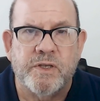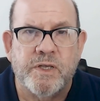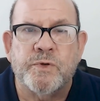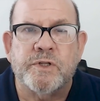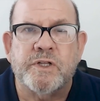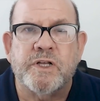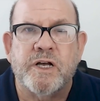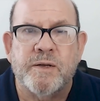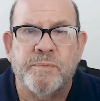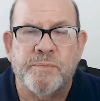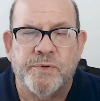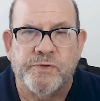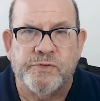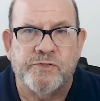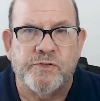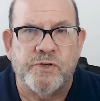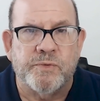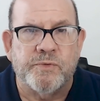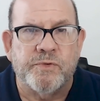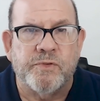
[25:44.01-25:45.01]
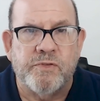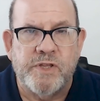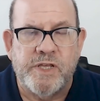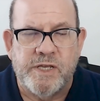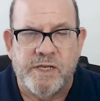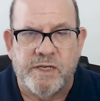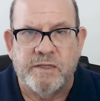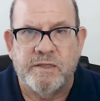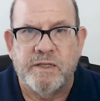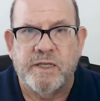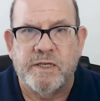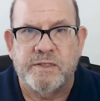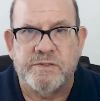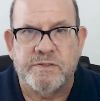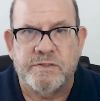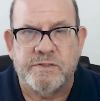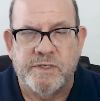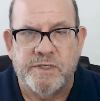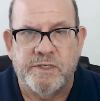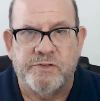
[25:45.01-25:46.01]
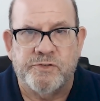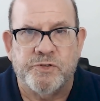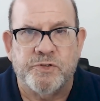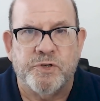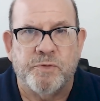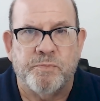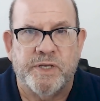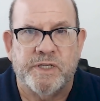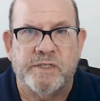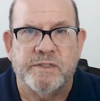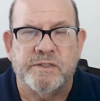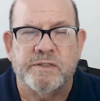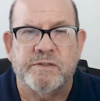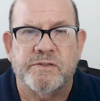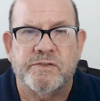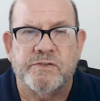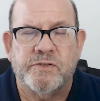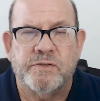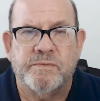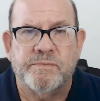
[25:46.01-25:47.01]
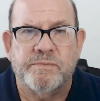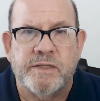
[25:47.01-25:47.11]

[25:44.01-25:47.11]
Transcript: Well, couples don't think as interdependence.